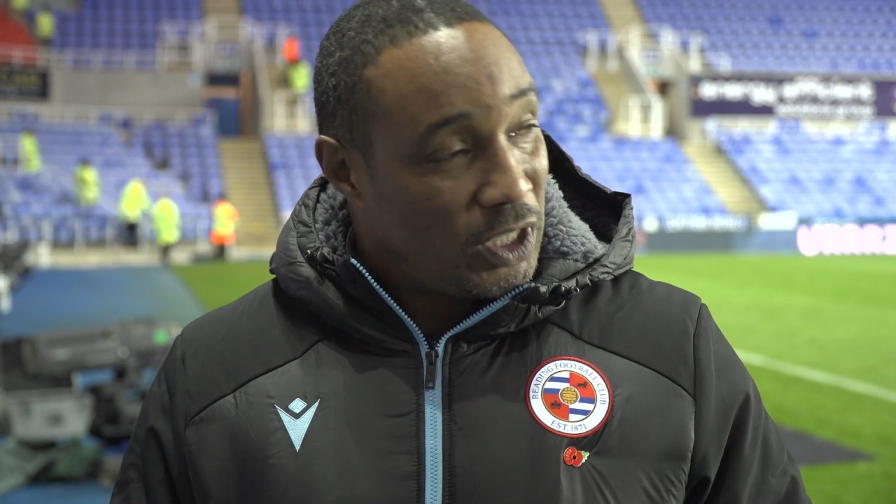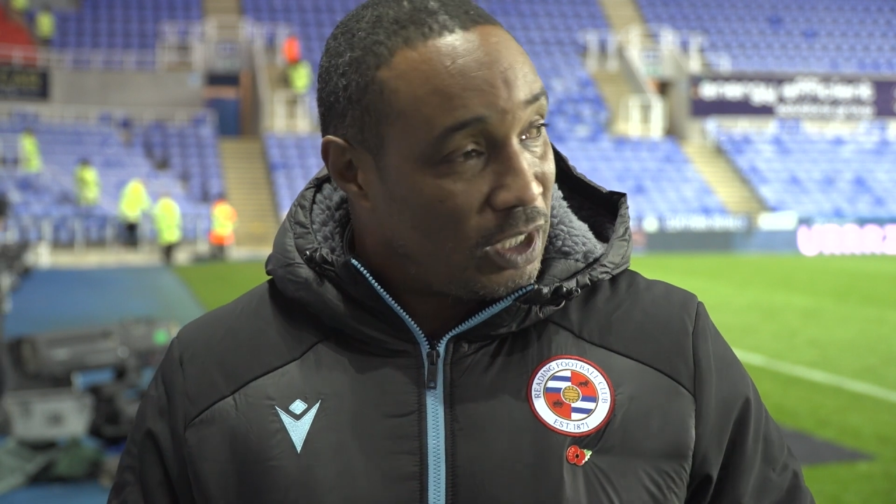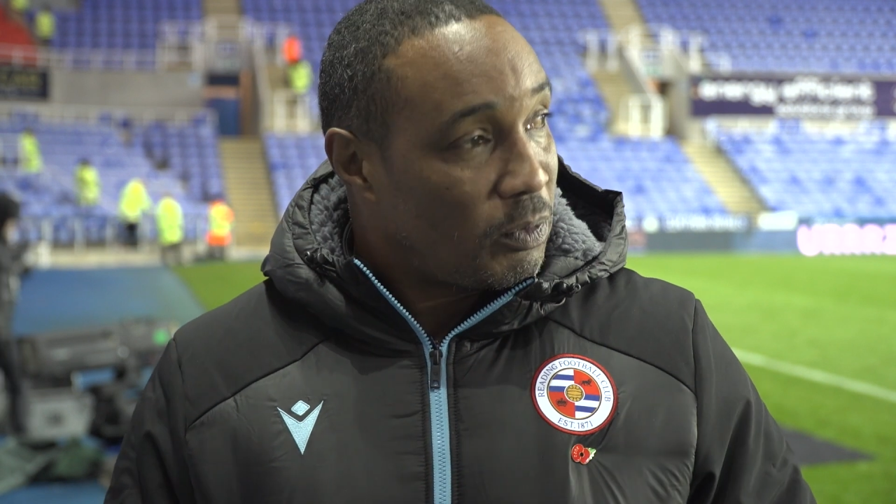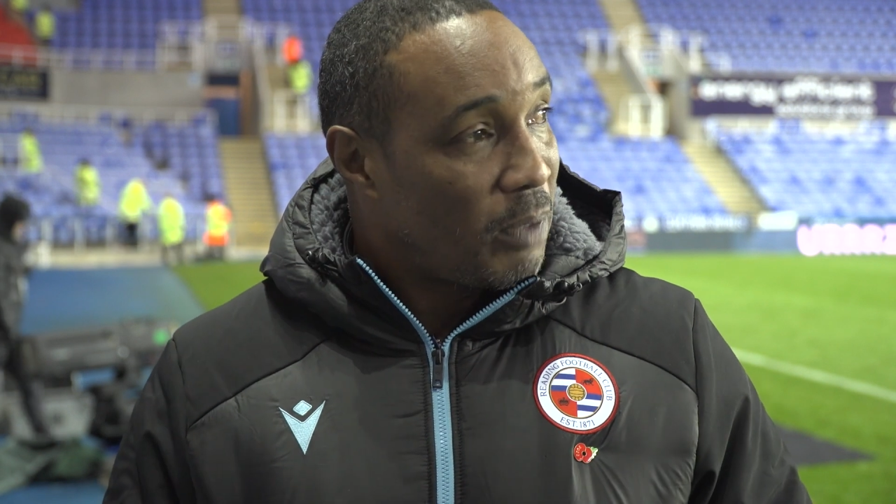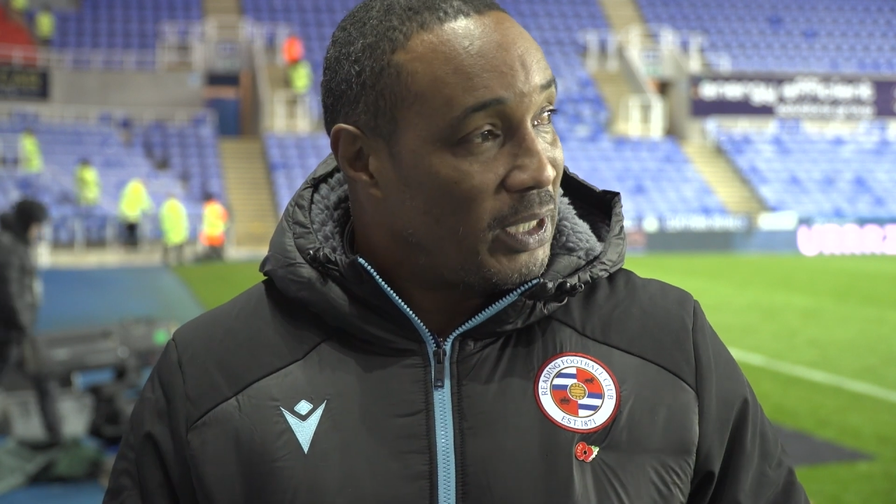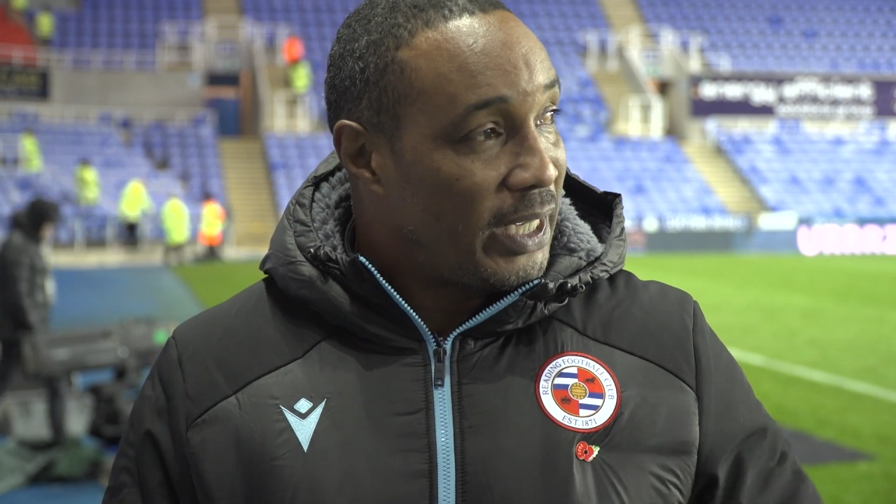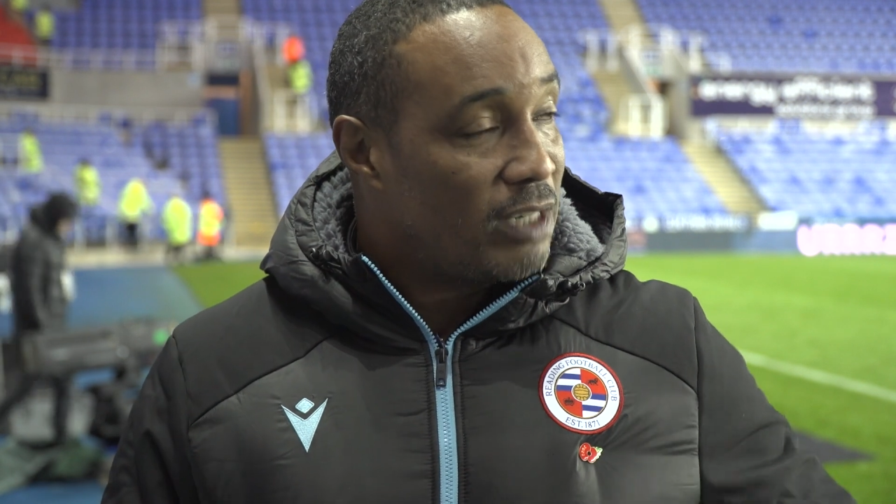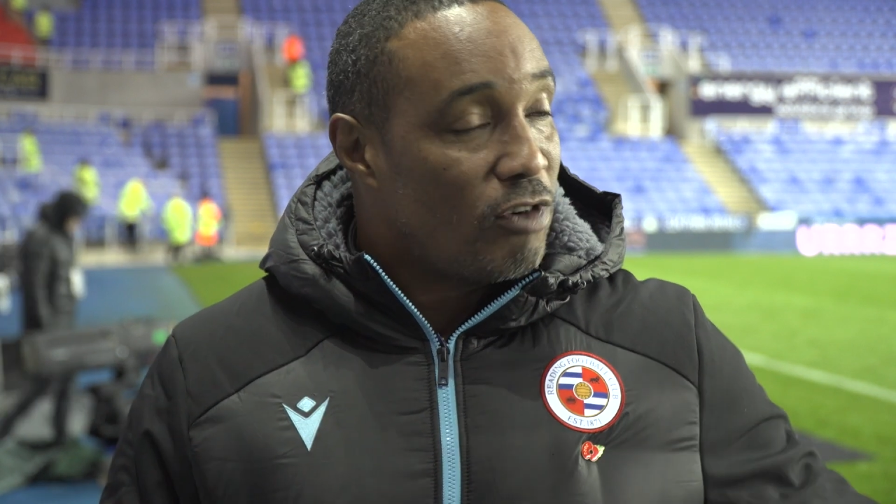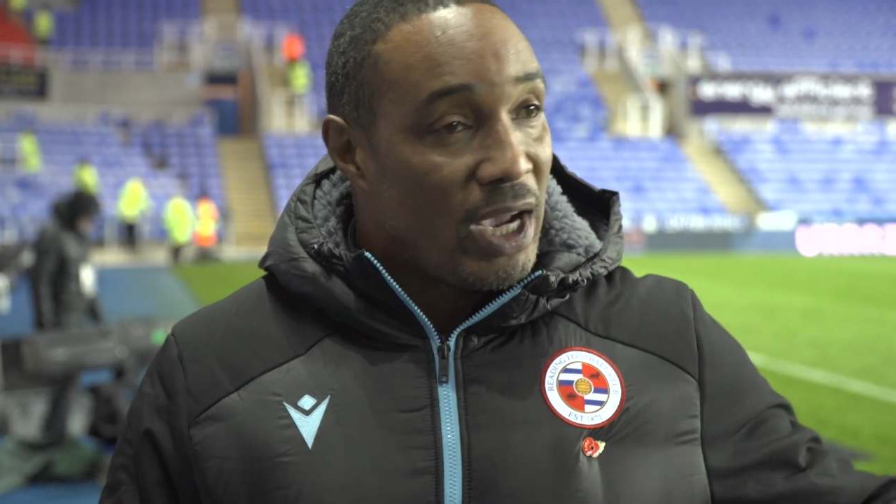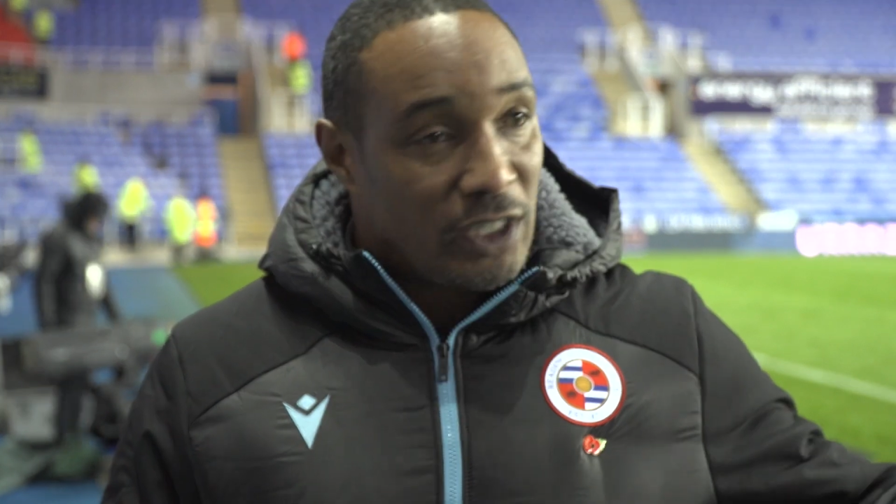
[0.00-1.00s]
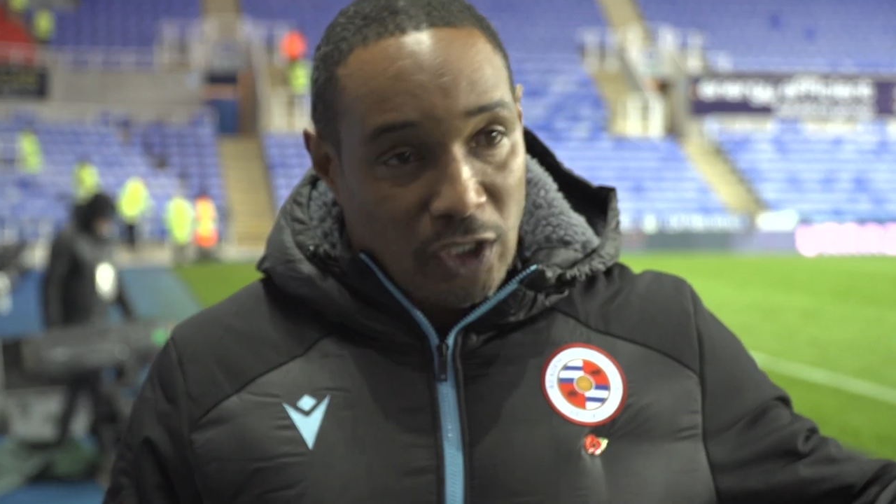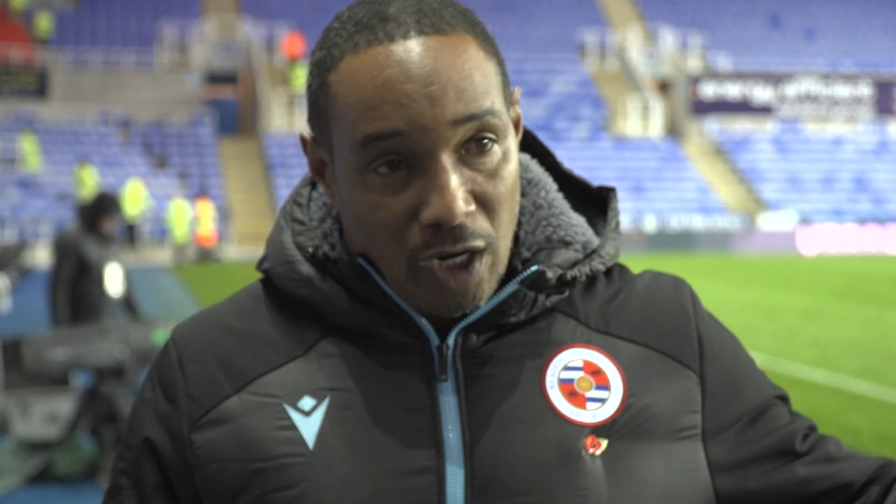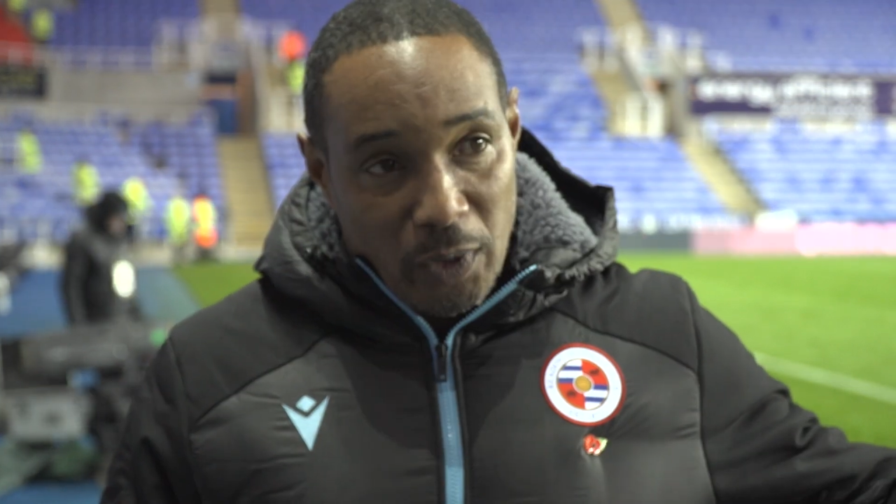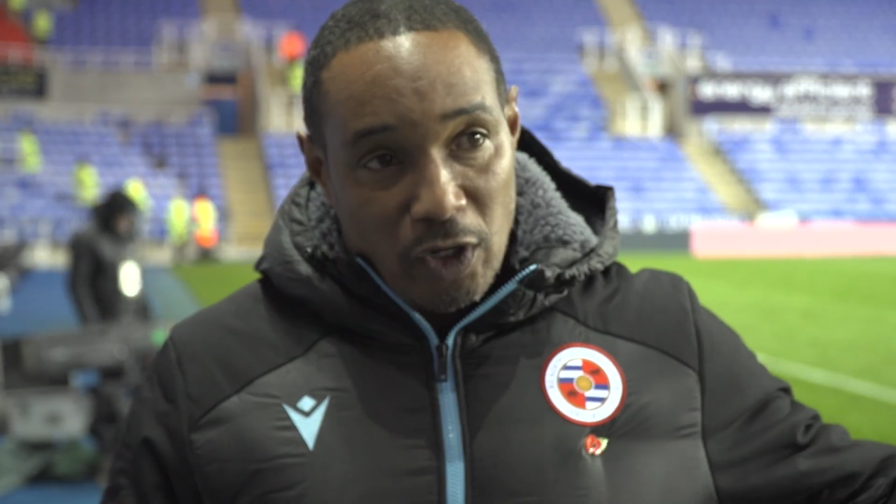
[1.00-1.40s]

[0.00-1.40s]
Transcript: We did, I mean, down the right-hand side,